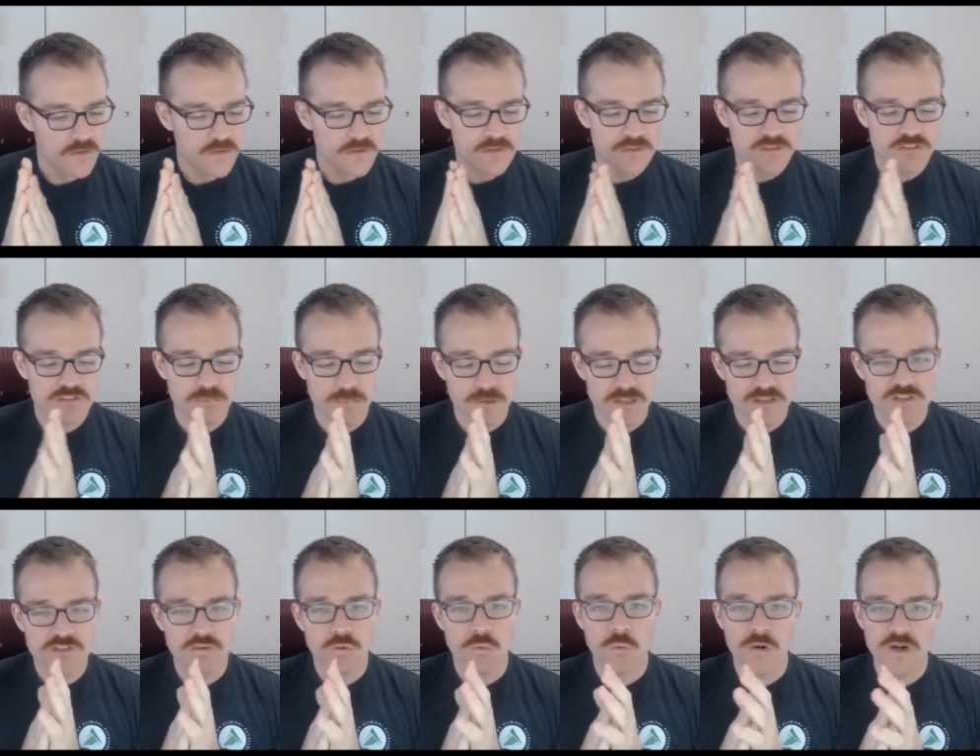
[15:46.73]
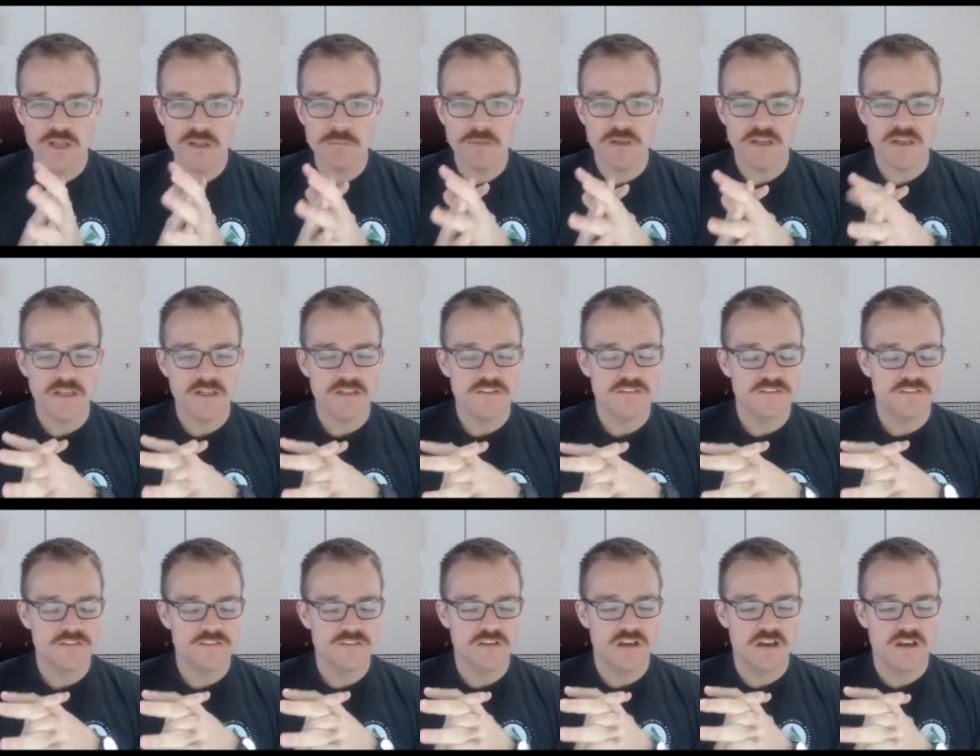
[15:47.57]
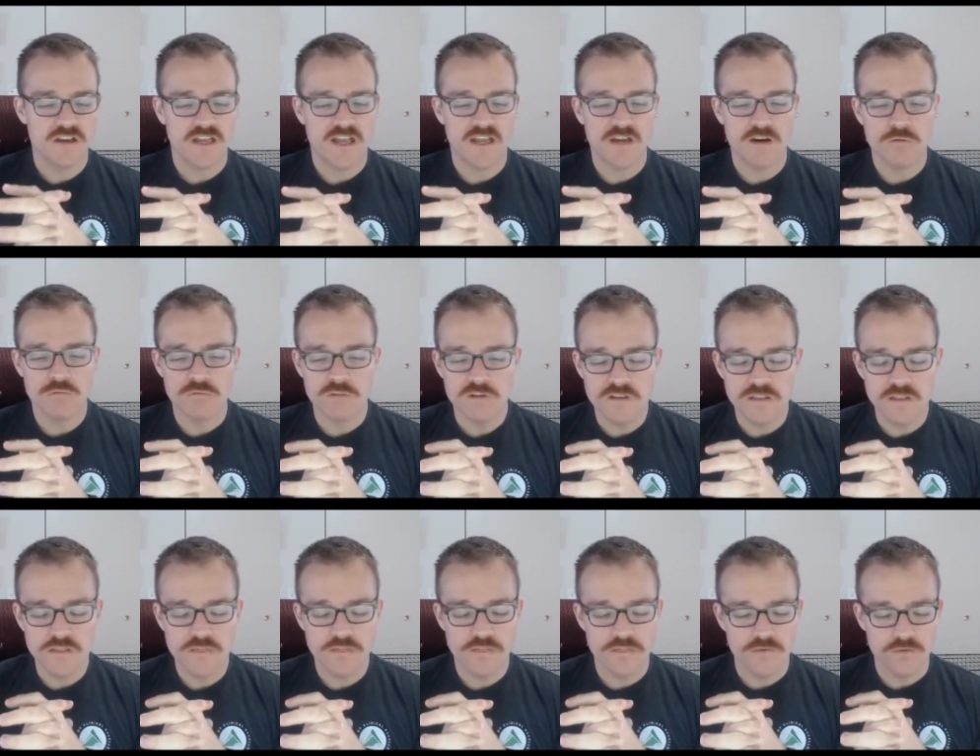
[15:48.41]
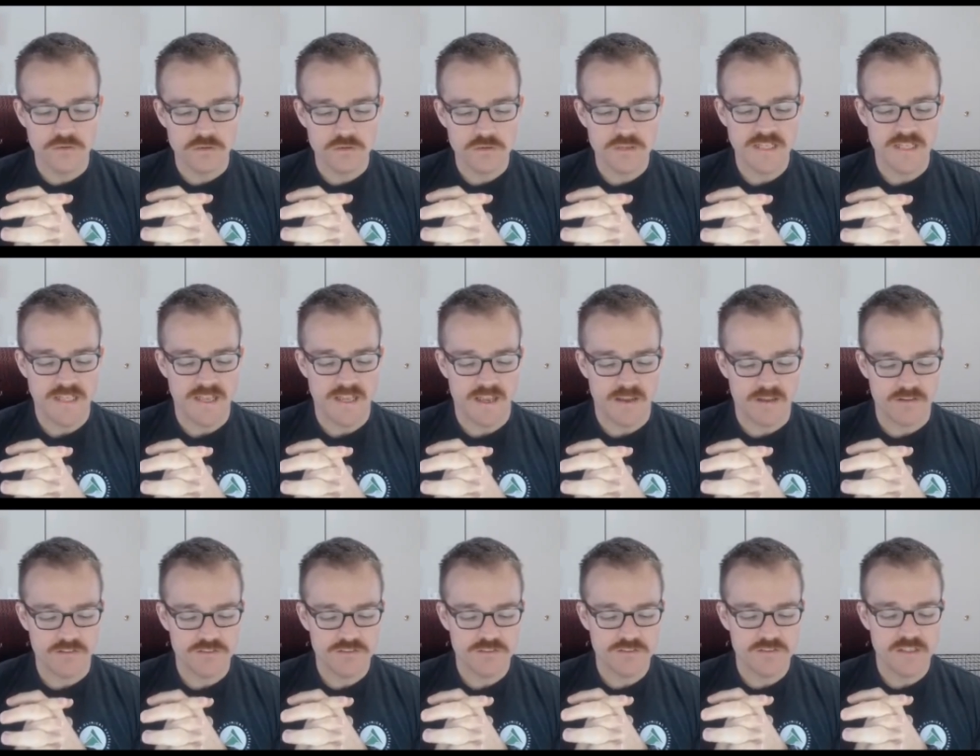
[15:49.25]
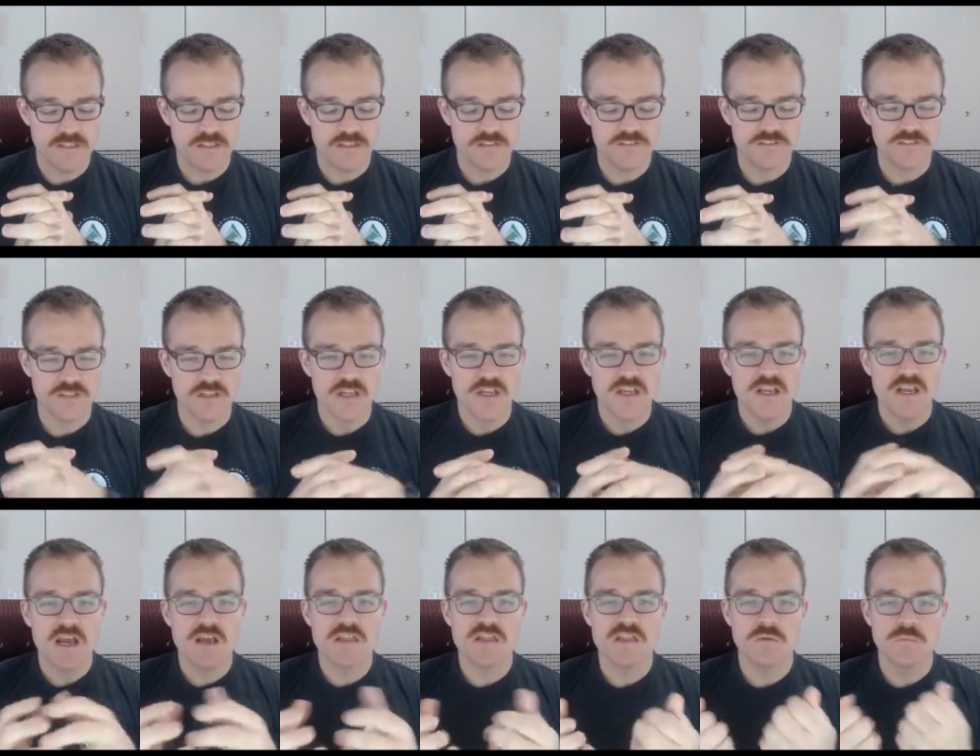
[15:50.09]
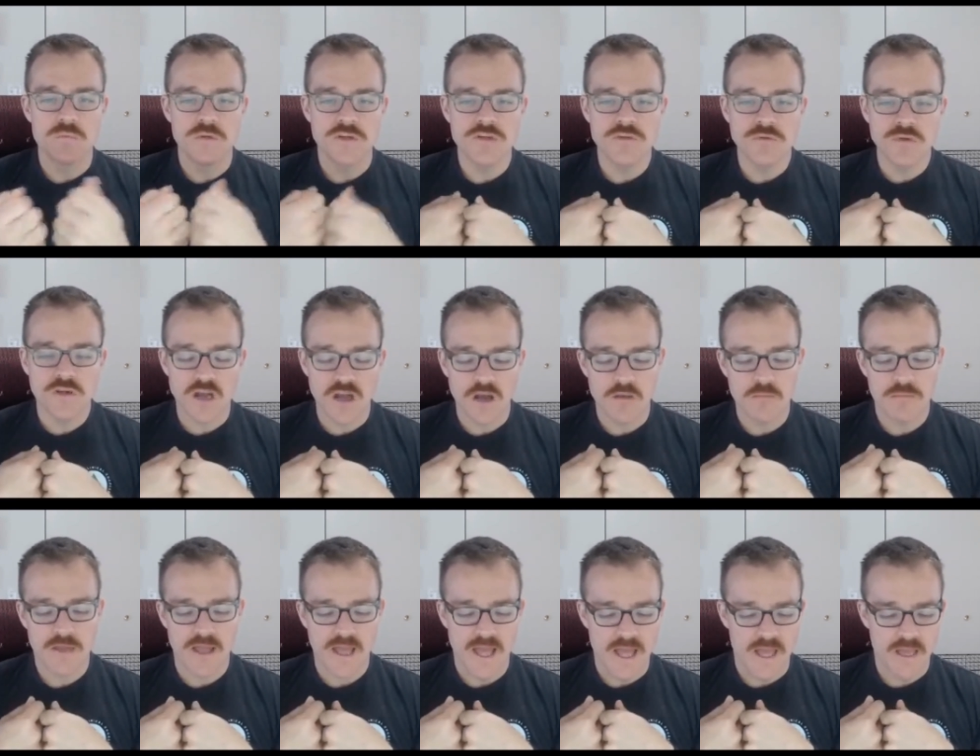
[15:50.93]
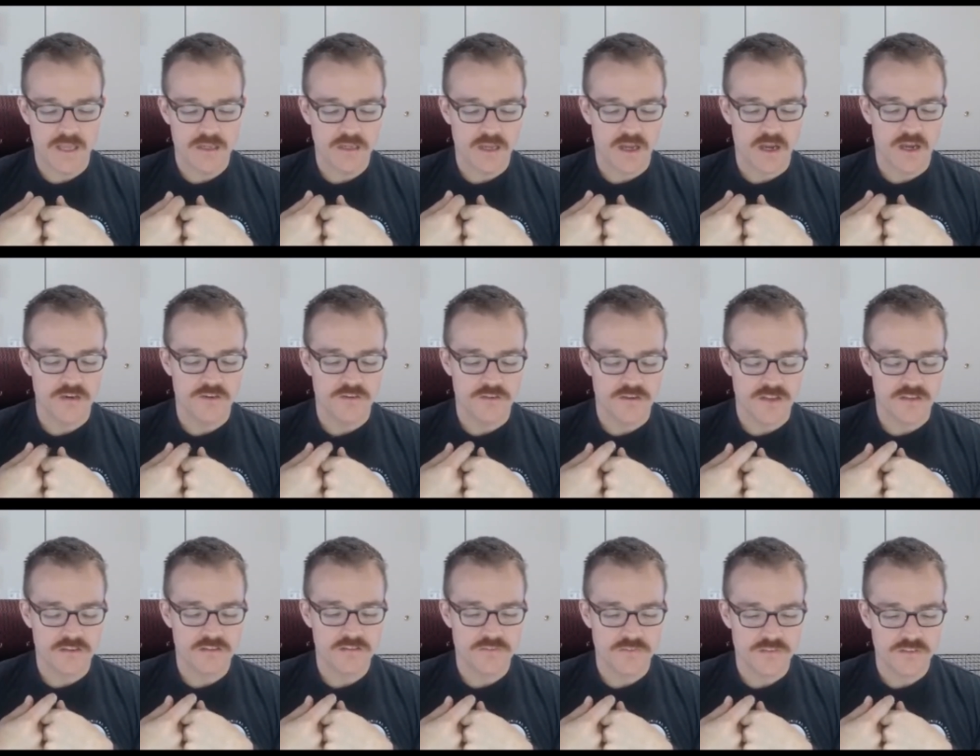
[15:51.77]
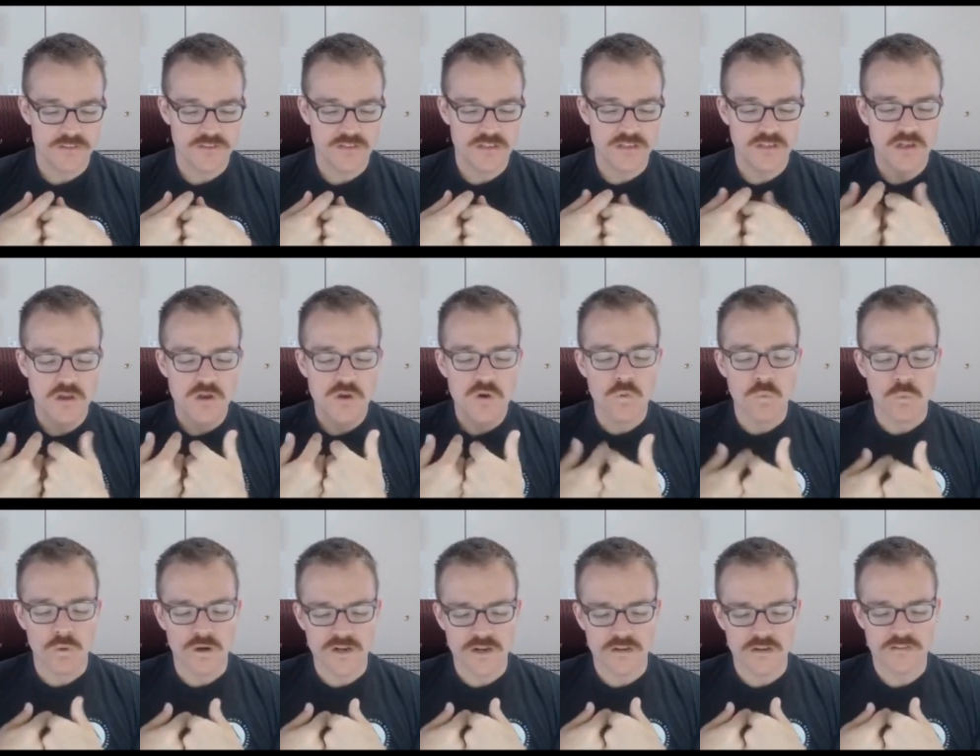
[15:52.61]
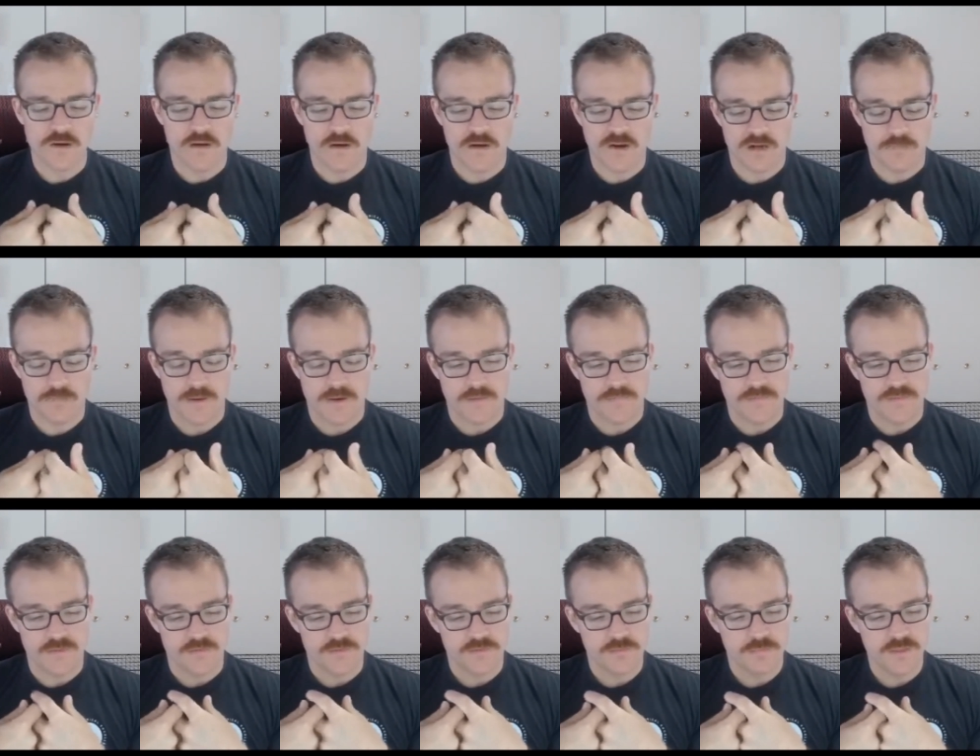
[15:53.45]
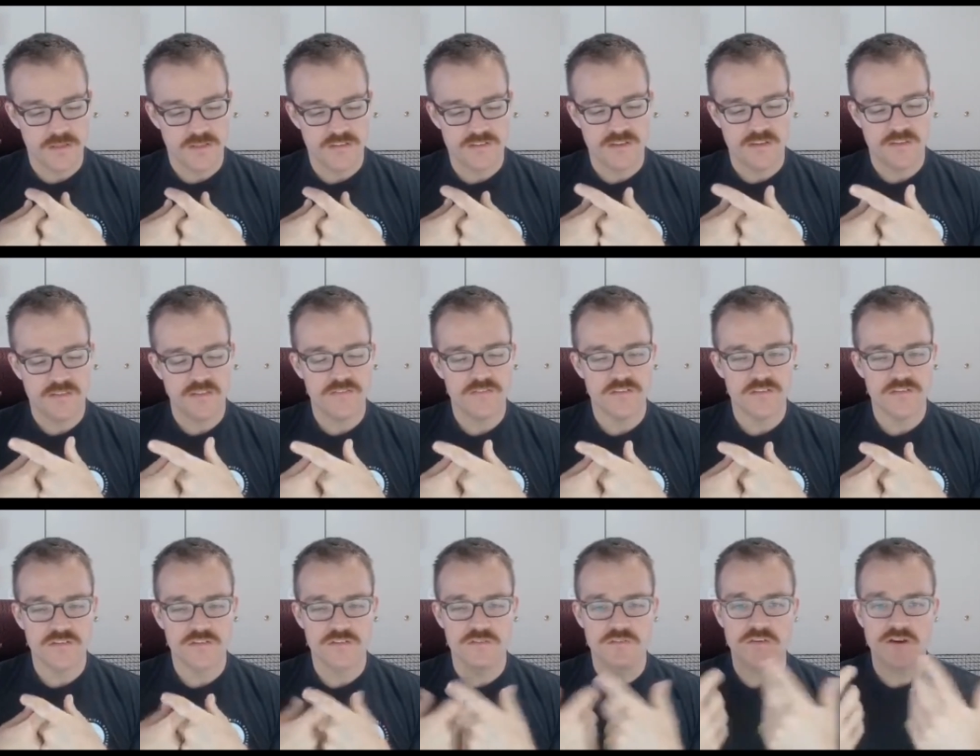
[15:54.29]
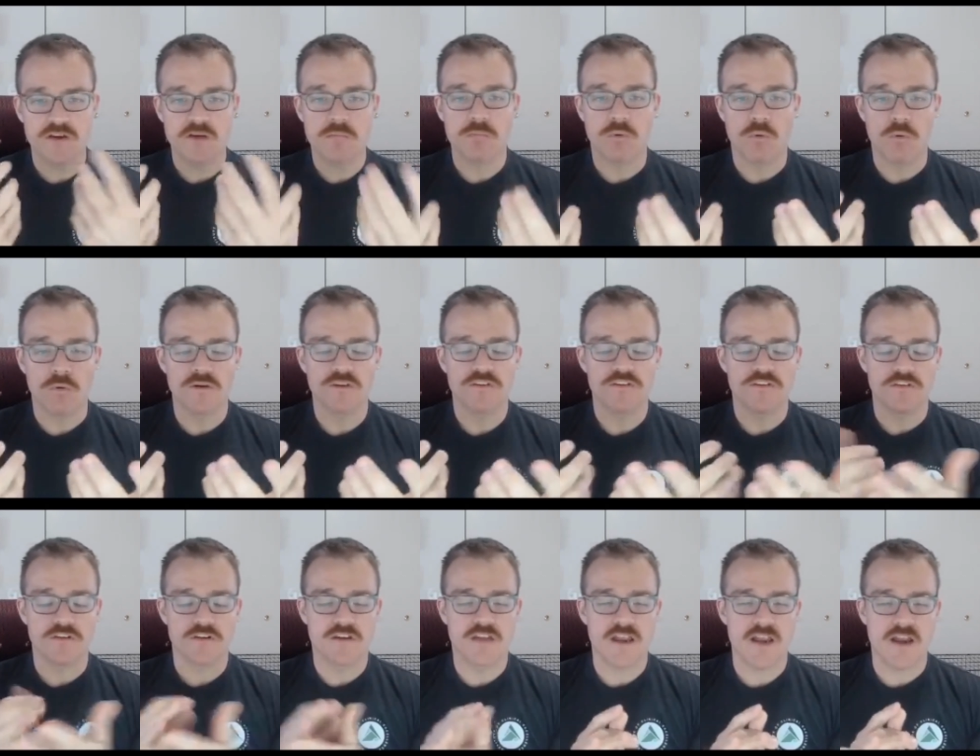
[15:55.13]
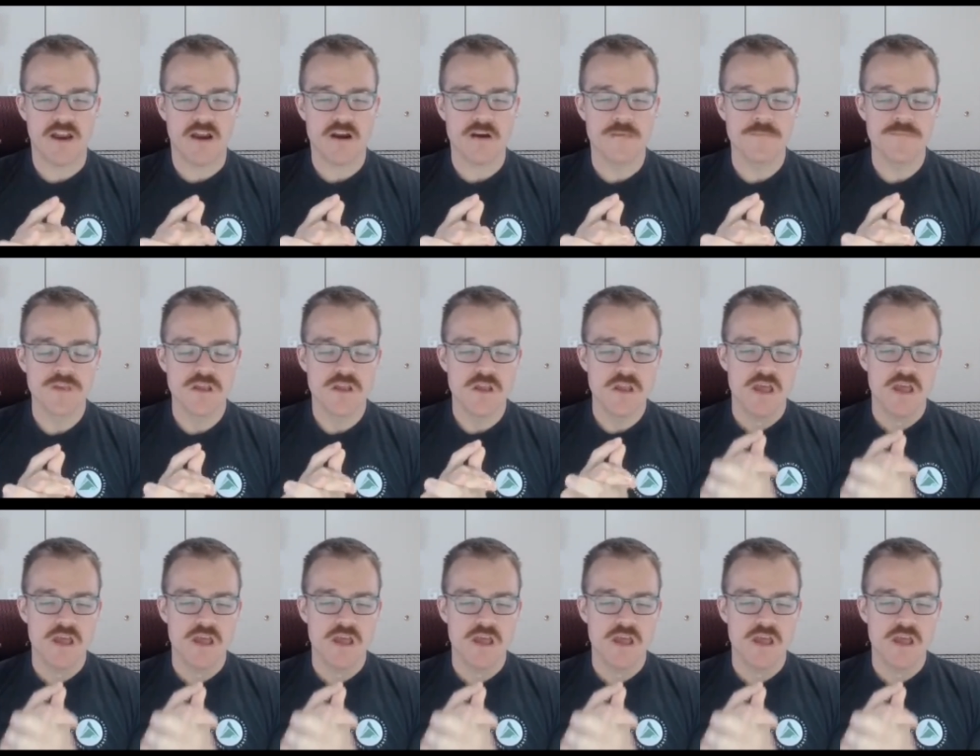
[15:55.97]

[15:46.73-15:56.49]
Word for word: spend 20 minutes, kind of really thoroughly answer this. And then when you come back on your next visit, we're going to talk about this because I think this is very important to your care.